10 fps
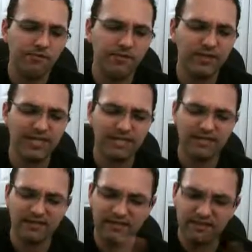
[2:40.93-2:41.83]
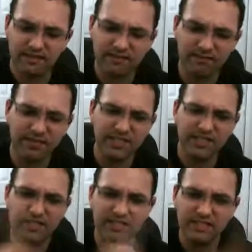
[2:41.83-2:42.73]
So again, the
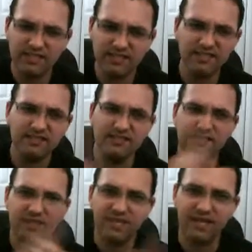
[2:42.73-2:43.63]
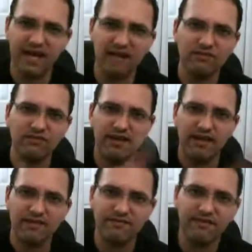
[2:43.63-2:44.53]
information is consistently
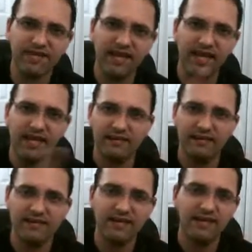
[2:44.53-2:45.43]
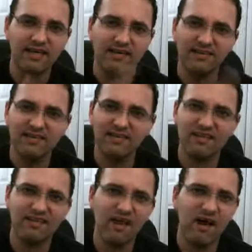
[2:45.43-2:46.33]
outside of the ant. That's an
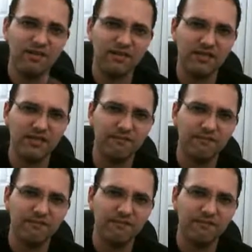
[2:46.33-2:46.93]
anomaly.